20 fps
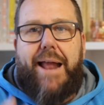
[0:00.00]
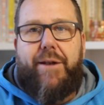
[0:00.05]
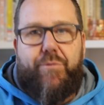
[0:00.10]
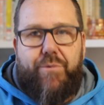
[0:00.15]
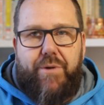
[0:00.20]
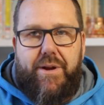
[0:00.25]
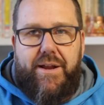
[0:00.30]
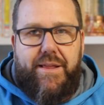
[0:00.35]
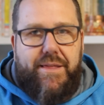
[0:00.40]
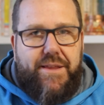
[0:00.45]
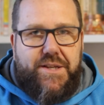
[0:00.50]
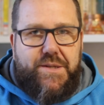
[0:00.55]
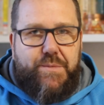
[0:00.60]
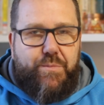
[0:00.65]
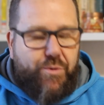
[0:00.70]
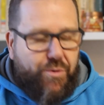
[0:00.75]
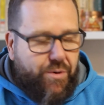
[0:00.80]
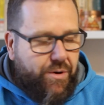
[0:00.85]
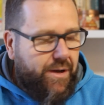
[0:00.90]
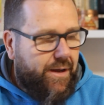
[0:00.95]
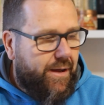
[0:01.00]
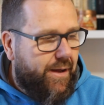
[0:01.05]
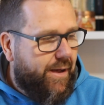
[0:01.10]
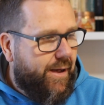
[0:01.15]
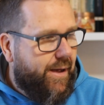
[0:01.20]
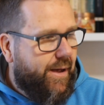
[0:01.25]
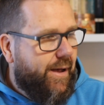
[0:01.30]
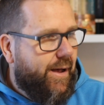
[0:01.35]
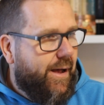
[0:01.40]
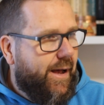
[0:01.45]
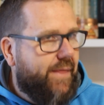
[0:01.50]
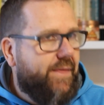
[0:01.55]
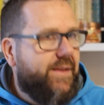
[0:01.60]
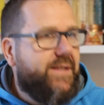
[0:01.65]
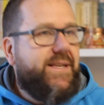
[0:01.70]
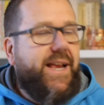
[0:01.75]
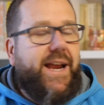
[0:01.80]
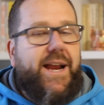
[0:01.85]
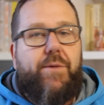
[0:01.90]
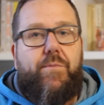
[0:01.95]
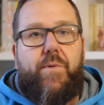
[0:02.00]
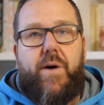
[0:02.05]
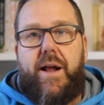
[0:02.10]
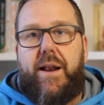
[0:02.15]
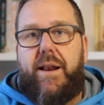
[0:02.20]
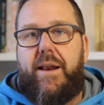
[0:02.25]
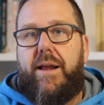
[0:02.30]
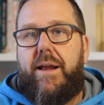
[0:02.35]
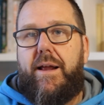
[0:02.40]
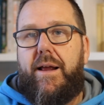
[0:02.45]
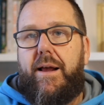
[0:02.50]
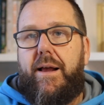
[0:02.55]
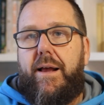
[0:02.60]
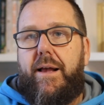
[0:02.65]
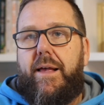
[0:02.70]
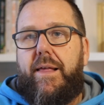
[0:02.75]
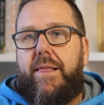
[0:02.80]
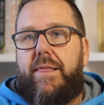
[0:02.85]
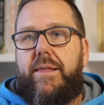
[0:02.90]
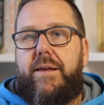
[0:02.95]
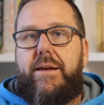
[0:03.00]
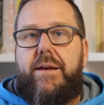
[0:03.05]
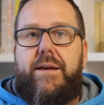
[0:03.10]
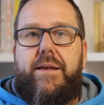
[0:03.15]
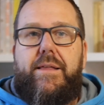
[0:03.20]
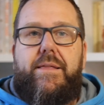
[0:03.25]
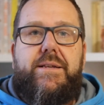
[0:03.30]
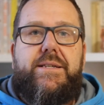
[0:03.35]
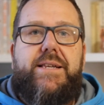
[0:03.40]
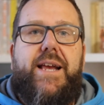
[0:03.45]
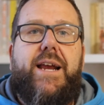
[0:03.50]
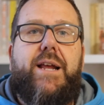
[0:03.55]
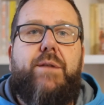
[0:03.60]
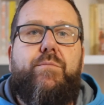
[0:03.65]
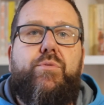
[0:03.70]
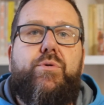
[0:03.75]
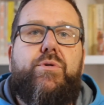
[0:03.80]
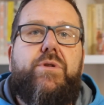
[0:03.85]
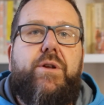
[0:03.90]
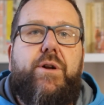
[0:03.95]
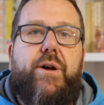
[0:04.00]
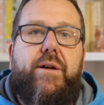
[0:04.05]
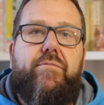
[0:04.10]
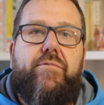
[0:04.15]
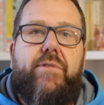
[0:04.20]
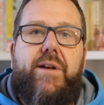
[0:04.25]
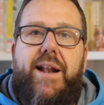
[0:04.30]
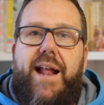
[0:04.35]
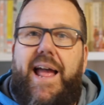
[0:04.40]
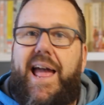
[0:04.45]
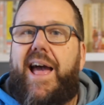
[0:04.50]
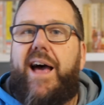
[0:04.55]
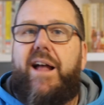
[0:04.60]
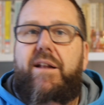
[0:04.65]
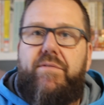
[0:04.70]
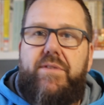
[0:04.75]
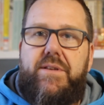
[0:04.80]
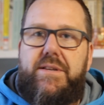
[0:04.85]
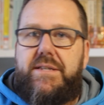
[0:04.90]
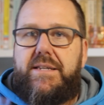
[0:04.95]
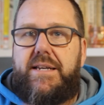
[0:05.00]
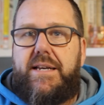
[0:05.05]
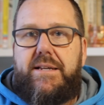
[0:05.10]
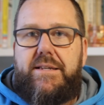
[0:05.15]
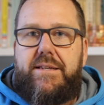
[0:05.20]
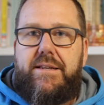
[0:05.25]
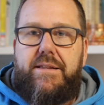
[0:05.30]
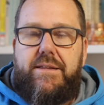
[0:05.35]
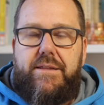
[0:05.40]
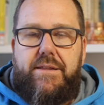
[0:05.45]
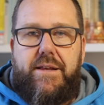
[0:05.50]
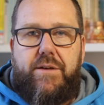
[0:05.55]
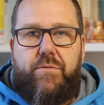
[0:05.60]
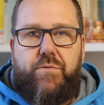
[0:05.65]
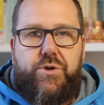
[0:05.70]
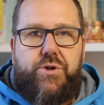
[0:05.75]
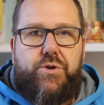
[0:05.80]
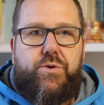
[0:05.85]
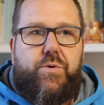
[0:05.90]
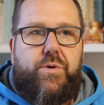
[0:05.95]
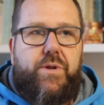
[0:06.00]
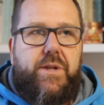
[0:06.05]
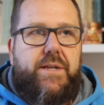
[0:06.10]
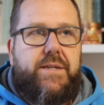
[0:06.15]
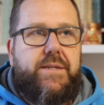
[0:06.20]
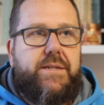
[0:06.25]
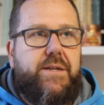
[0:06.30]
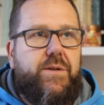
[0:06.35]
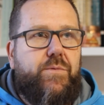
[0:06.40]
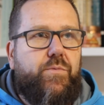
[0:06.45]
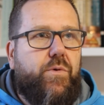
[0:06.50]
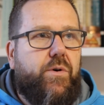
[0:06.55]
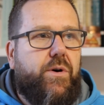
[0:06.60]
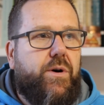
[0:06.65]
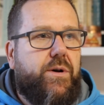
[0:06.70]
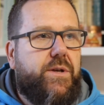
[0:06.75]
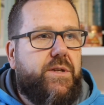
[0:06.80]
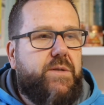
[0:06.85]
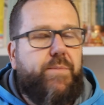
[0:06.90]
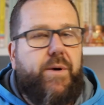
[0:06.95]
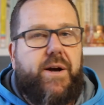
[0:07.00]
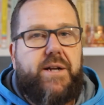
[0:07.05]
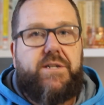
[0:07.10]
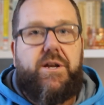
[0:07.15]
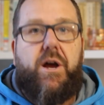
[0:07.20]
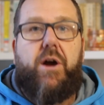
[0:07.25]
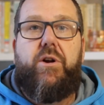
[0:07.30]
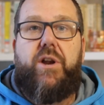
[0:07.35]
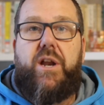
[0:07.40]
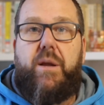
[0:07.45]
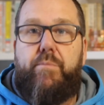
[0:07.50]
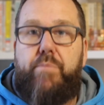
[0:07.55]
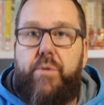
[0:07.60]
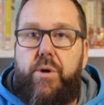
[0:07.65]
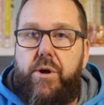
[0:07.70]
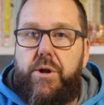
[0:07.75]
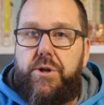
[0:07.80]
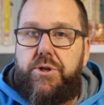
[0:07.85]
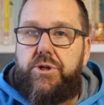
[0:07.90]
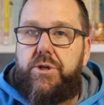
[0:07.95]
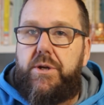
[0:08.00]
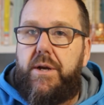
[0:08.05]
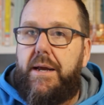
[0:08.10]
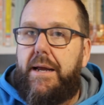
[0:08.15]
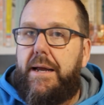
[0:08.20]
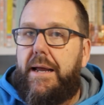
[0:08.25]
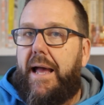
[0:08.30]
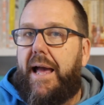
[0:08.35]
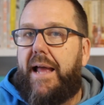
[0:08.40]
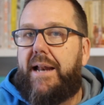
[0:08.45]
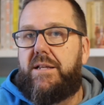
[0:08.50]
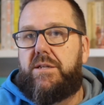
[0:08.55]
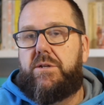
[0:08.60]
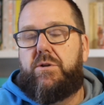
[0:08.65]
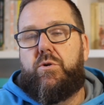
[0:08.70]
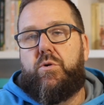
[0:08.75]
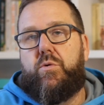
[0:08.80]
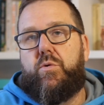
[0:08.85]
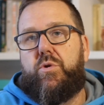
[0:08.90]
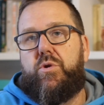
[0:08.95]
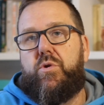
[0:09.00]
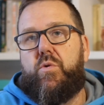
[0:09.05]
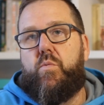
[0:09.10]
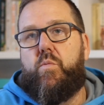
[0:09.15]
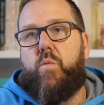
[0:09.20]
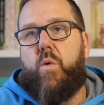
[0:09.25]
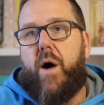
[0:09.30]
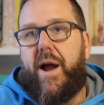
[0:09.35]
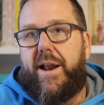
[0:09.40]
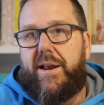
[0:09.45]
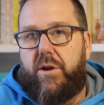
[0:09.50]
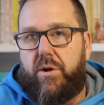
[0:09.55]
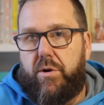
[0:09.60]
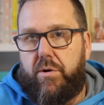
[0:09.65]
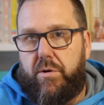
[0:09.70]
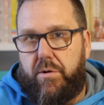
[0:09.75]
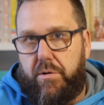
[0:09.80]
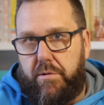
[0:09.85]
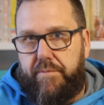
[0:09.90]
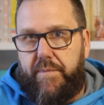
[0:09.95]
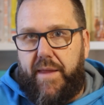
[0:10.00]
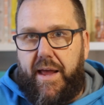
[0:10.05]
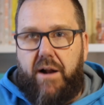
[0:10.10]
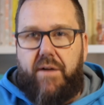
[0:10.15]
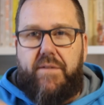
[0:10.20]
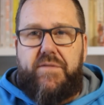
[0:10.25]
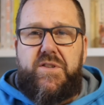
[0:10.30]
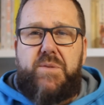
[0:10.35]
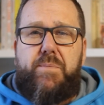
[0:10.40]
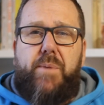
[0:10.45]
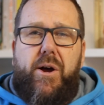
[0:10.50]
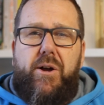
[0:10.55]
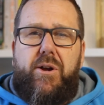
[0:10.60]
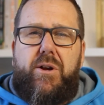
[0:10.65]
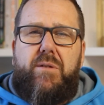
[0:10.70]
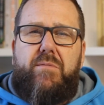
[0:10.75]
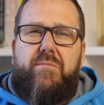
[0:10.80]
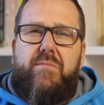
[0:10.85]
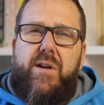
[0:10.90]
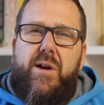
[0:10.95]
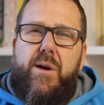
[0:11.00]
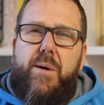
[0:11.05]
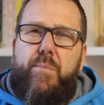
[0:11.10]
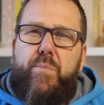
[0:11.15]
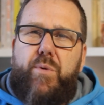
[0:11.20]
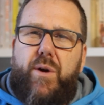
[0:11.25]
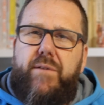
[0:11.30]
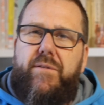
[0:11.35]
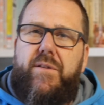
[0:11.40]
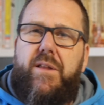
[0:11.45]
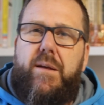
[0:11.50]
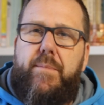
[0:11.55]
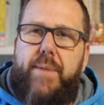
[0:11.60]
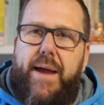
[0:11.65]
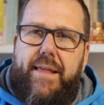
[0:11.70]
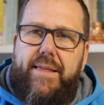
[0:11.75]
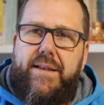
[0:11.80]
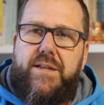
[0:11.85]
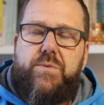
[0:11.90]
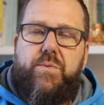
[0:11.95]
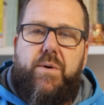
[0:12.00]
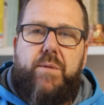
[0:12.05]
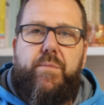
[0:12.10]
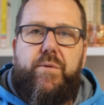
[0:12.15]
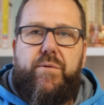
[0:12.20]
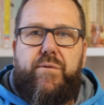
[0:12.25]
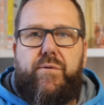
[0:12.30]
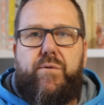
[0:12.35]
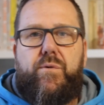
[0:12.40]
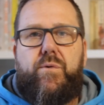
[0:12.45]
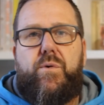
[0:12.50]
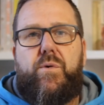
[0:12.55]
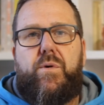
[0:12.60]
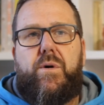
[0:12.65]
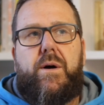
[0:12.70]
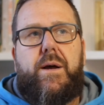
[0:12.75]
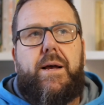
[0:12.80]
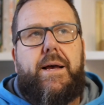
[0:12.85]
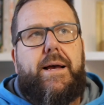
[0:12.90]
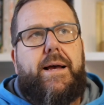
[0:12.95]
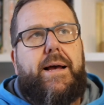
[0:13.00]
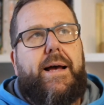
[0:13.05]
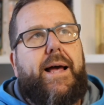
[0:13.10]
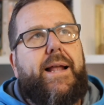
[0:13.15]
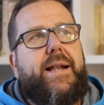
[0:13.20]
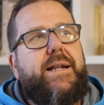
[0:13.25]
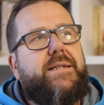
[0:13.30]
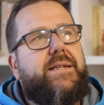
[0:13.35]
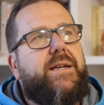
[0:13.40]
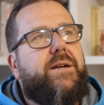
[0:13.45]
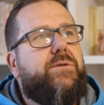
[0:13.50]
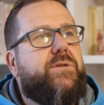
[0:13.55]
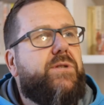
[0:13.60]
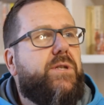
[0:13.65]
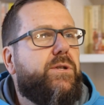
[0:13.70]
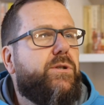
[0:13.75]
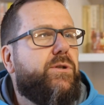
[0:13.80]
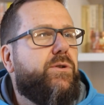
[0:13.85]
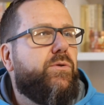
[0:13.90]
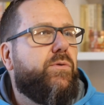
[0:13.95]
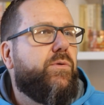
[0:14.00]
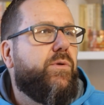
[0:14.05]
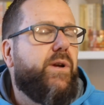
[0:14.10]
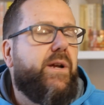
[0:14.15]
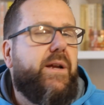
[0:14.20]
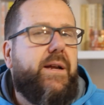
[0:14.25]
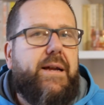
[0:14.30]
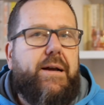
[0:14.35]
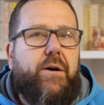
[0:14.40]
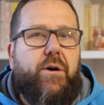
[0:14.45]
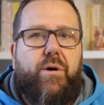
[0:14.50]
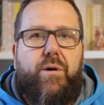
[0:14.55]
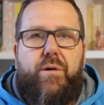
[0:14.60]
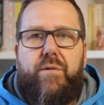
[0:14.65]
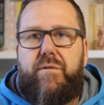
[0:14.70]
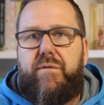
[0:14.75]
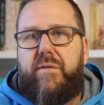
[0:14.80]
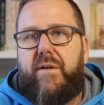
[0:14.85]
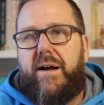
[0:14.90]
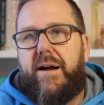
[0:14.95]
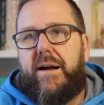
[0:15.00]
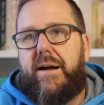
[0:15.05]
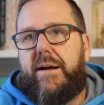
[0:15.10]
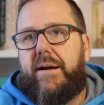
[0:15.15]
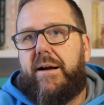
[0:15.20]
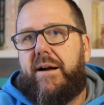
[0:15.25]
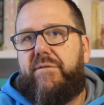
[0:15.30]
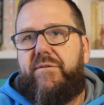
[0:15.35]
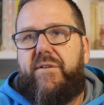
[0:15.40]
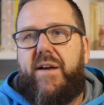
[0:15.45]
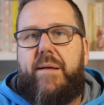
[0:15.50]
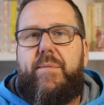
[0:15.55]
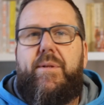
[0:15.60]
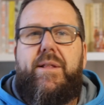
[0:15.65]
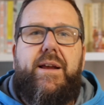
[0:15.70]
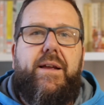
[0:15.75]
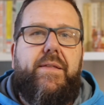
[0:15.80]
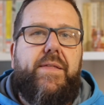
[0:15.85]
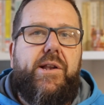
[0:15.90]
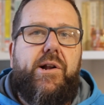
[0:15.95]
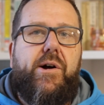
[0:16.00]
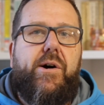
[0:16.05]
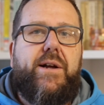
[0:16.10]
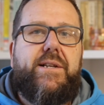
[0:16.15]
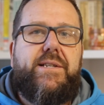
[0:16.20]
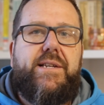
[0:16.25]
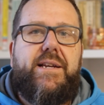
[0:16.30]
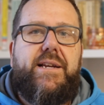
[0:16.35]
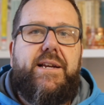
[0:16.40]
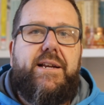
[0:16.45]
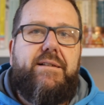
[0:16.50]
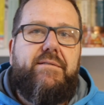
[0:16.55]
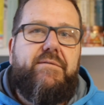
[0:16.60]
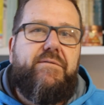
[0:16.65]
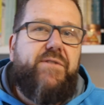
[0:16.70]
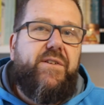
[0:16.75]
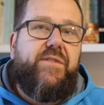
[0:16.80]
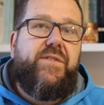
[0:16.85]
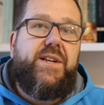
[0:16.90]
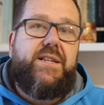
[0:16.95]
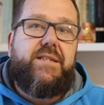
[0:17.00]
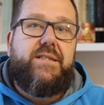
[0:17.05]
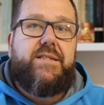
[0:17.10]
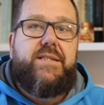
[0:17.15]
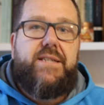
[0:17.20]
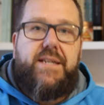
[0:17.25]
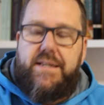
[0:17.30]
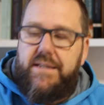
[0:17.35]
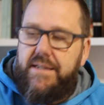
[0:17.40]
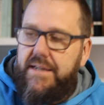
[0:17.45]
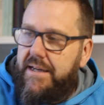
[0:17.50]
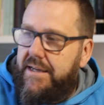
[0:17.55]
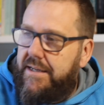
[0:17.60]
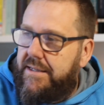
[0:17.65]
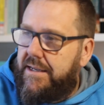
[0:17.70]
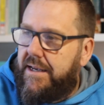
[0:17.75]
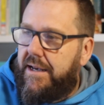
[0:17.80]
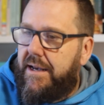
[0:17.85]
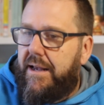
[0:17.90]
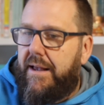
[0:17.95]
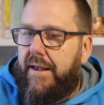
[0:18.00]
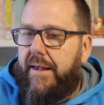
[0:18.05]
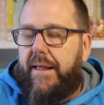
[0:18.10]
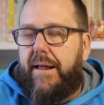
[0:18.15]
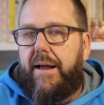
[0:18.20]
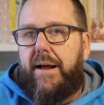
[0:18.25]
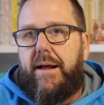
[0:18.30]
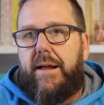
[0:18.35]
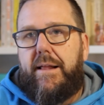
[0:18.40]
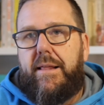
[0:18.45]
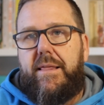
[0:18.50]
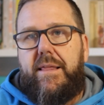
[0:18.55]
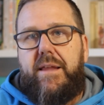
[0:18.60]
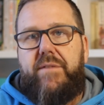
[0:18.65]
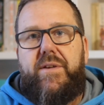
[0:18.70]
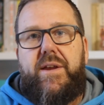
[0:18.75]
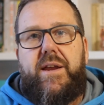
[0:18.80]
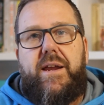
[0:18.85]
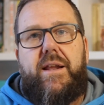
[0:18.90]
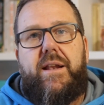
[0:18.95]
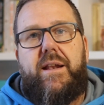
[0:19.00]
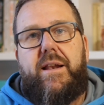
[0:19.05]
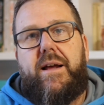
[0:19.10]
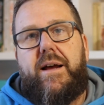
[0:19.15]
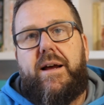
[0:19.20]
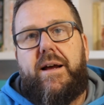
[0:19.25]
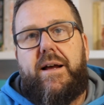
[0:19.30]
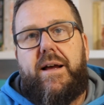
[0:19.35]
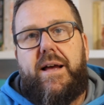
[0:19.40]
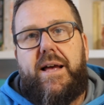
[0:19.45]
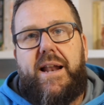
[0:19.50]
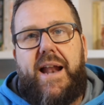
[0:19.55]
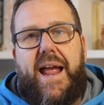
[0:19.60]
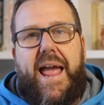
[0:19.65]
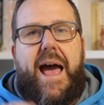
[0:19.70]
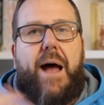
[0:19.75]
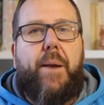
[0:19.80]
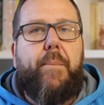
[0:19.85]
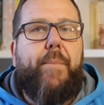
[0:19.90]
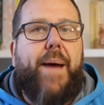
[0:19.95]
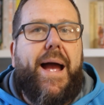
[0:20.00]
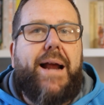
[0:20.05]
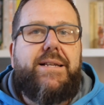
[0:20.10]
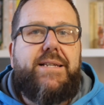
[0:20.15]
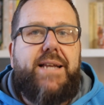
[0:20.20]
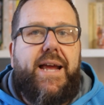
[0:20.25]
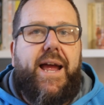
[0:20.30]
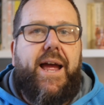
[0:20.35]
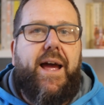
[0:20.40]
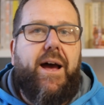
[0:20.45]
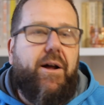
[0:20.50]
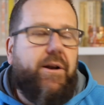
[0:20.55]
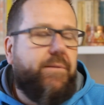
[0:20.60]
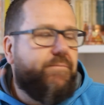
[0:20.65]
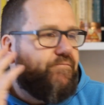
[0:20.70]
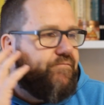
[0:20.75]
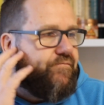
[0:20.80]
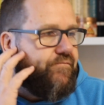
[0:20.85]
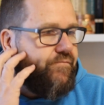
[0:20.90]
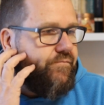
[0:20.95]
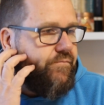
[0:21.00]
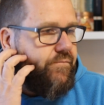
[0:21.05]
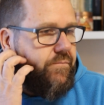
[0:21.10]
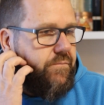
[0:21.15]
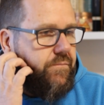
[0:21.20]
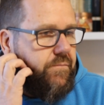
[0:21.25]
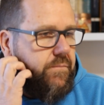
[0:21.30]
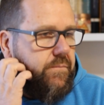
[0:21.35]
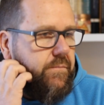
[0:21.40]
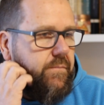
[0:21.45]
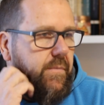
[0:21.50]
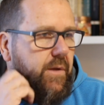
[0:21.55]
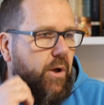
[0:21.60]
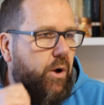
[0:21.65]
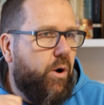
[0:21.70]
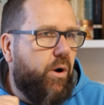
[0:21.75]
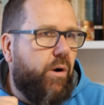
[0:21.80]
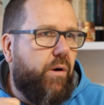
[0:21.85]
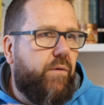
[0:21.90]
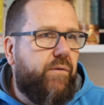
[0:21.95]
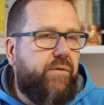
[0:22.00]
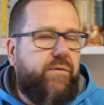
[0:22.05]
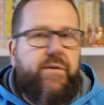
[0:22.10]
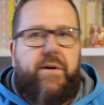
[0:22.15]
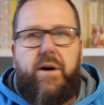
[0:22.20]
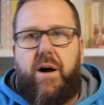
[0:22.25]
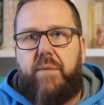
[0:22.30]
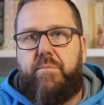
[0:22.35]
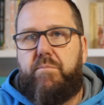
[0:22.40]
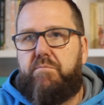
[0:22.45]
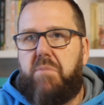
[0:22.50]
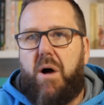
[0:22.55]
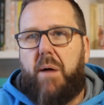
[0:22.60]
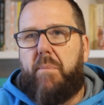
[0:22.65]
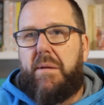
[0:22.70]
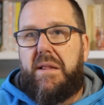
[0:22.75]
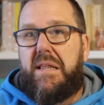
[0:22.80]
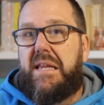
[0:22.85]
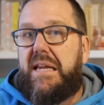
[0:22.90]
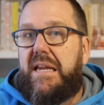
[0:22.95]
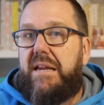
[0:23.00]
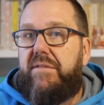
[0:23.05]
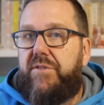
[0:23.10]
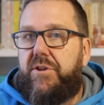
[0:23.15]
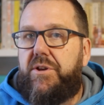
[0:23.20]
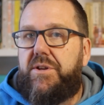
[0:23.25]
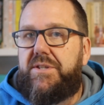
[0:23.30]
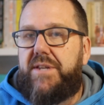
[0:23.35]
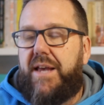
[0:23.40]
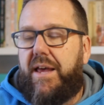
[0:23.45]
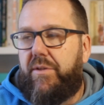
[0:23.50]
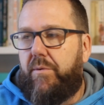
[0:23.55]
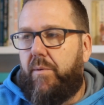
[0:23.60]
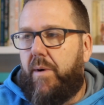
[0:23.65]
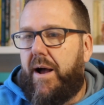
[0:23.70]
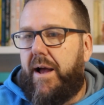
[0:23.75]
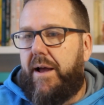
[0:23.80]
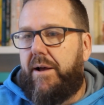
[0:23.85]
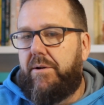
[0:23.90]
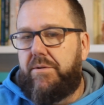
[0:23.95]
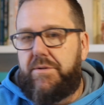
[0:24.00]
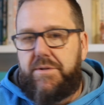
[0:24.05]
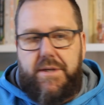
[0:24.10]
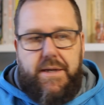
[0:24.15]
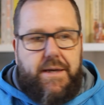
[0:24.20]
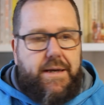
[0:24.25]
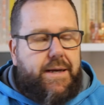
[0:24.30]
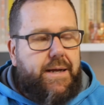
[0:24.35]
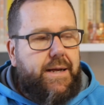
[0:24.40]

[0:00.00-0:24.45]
and read this book. The second one The second book that I've read out of the six and that were shortlisted was by Tony Birch, and it's called The White Girl. And I've spoken briefly about this one before, and it tells the story of a family in the 1950s and 60s living in an outback town of, I believe, New South Wales.